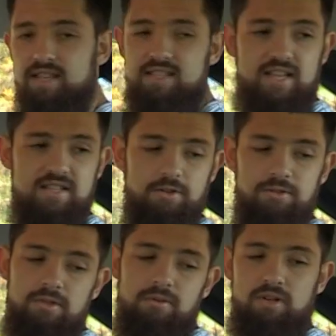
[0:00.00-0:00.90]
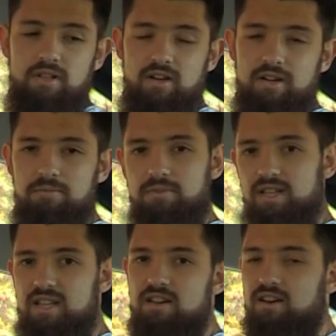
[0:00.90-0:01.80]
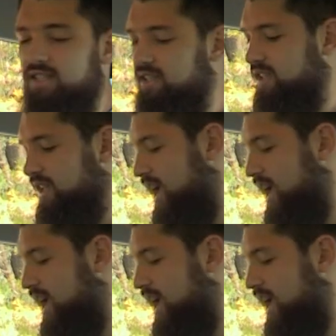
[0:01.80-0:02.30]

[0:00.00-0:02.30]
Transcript: These seats also recline really nicely,